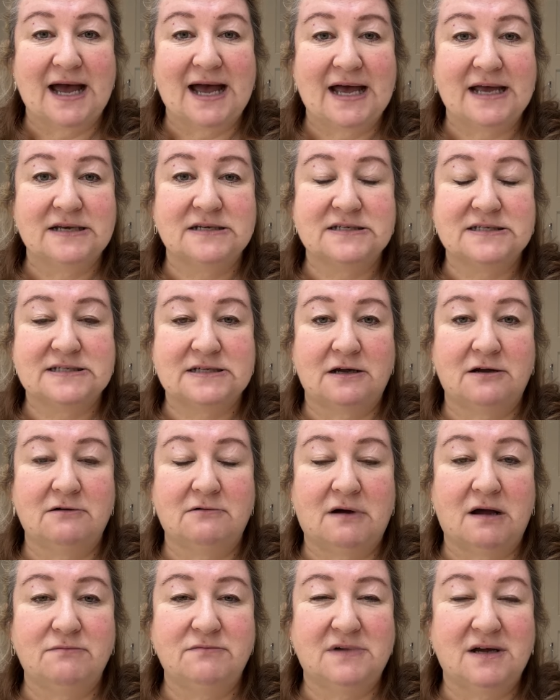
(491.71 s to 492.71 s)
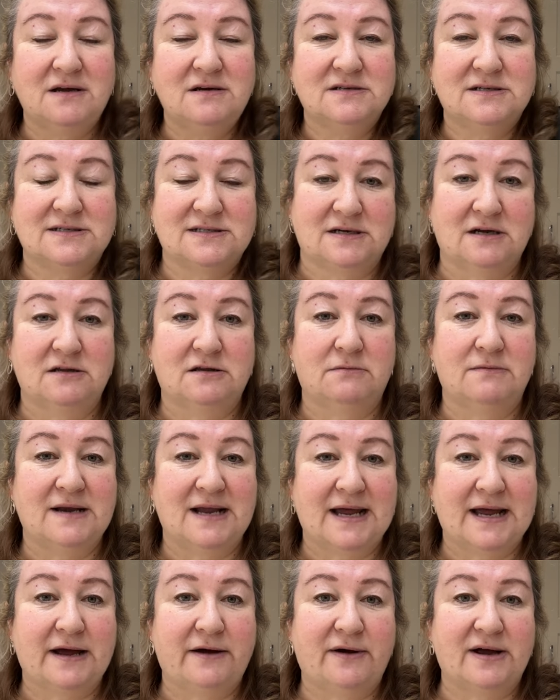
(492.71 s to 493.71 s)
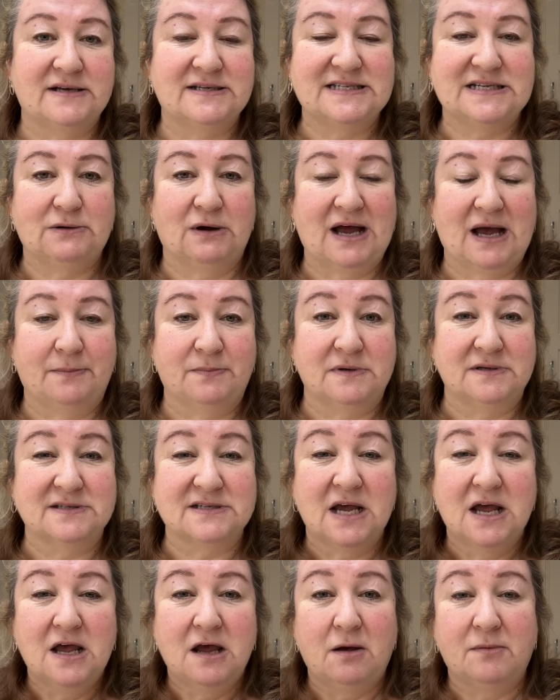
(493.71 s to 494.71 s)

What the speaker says: and so I'm going to sow them now and see what happens.